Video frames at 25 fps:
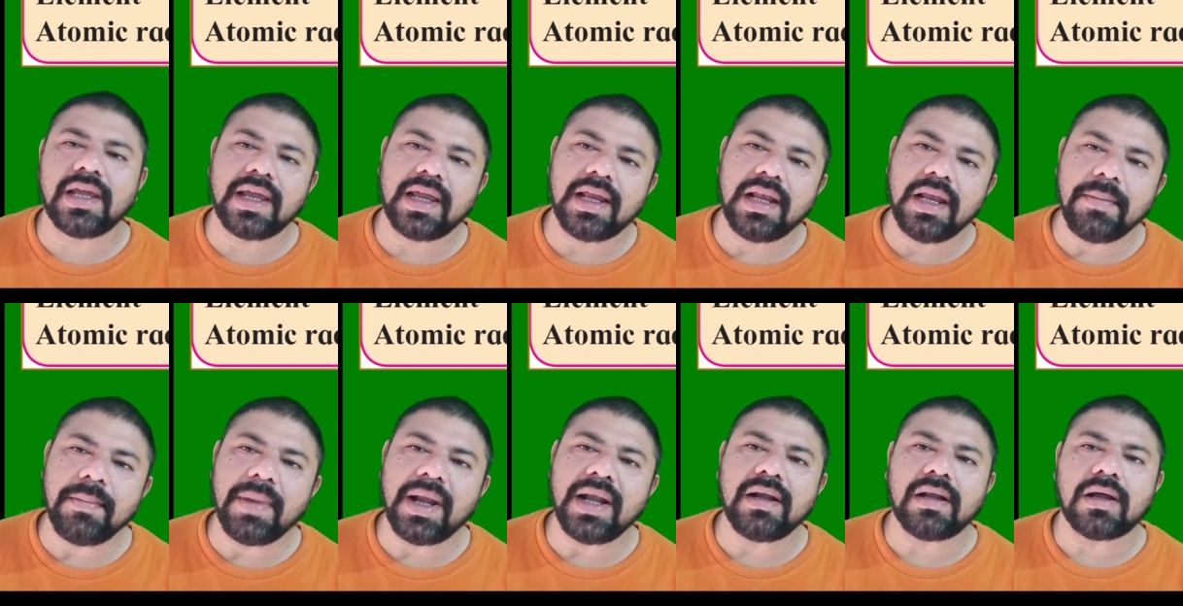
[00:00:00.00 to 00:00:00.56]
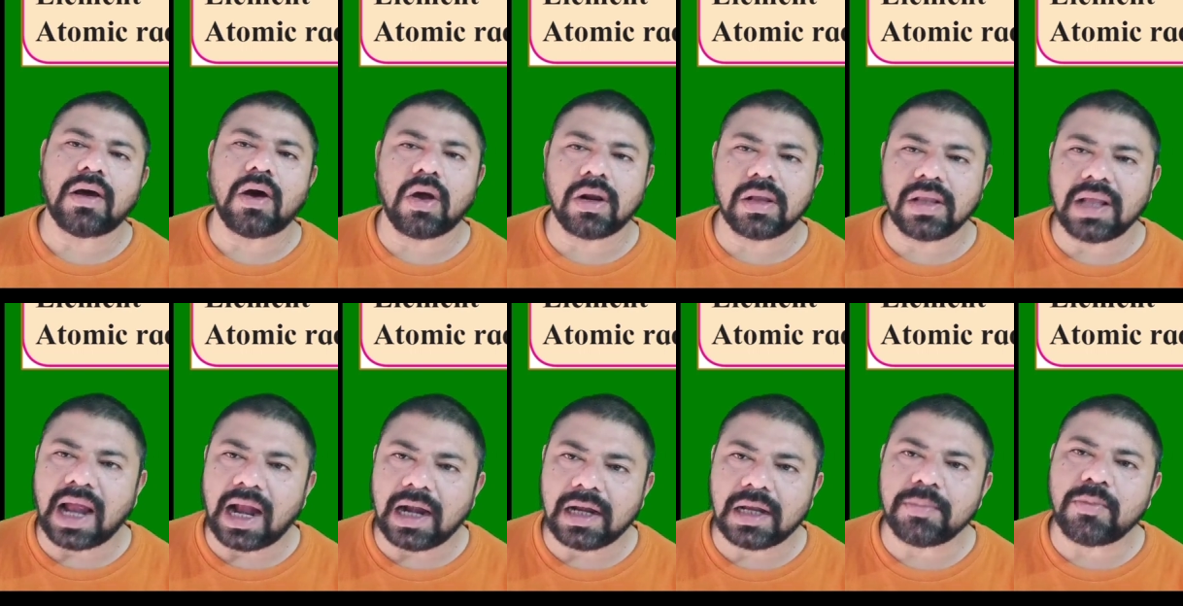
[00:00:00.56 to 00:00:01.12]
element or
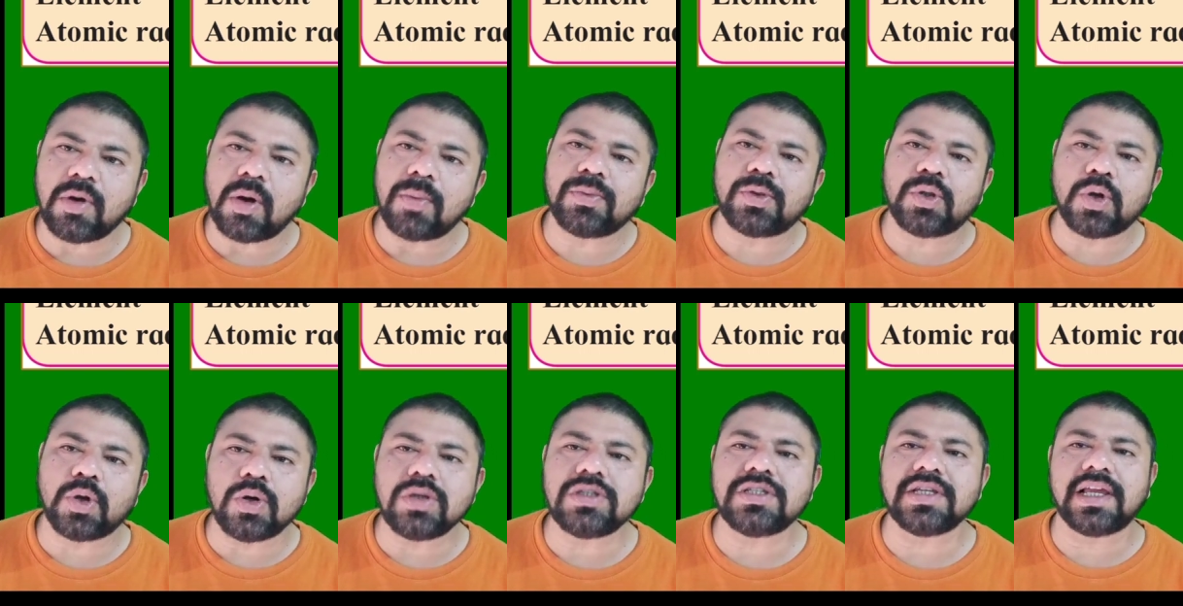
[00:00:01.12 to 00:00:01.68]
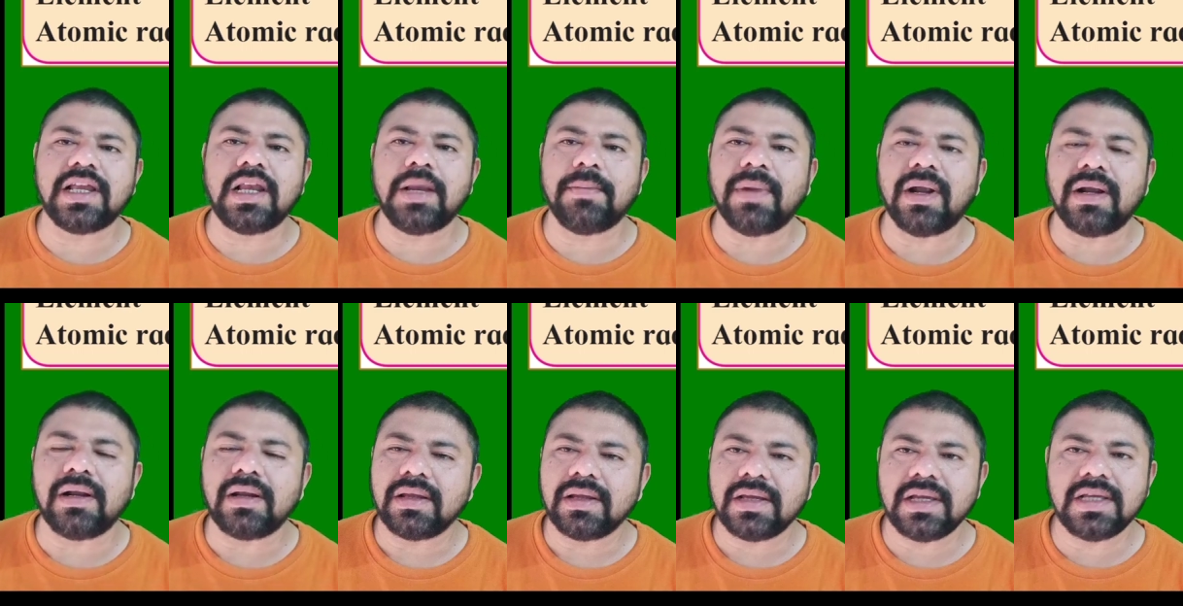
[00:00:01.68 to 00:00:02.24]
the atom of those
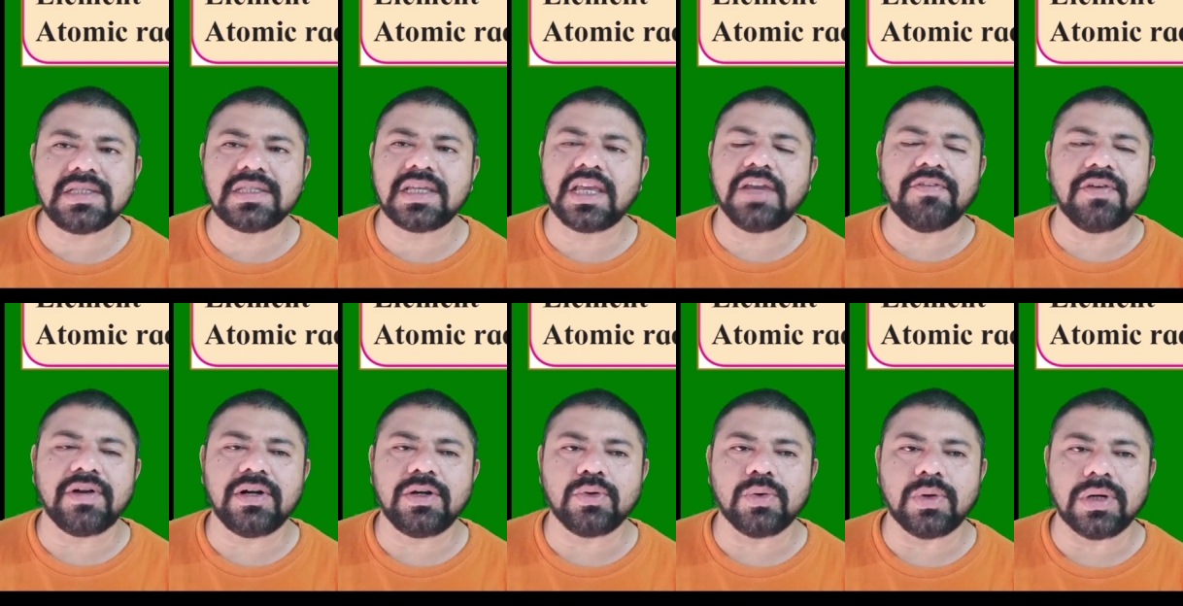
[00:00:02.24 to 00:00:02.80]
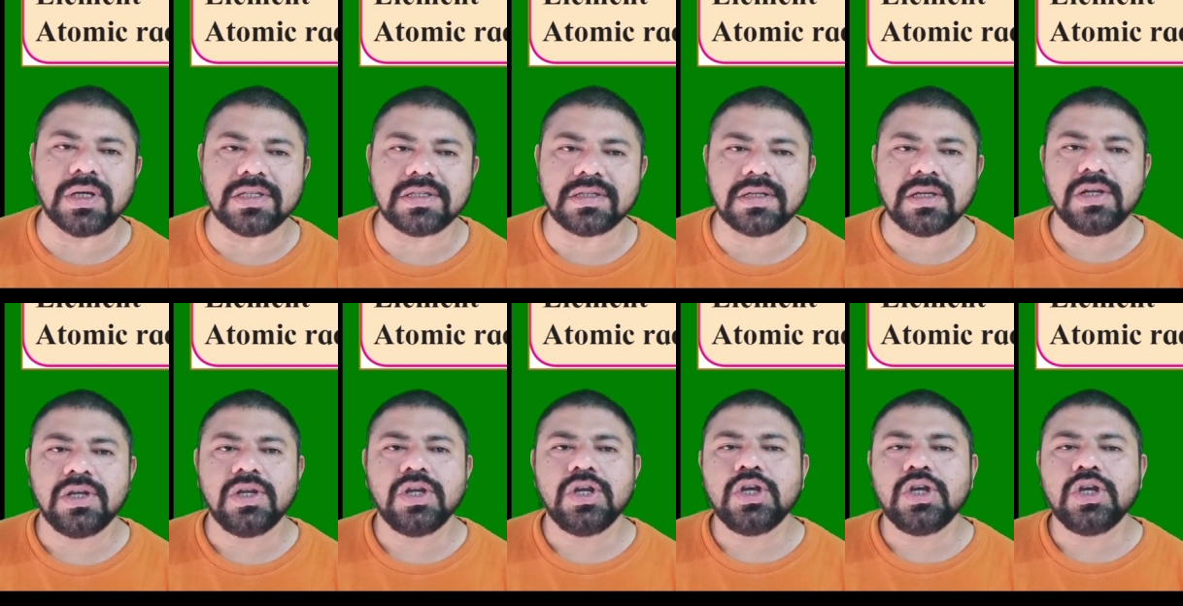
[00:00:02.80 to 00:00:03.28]
element is given to us.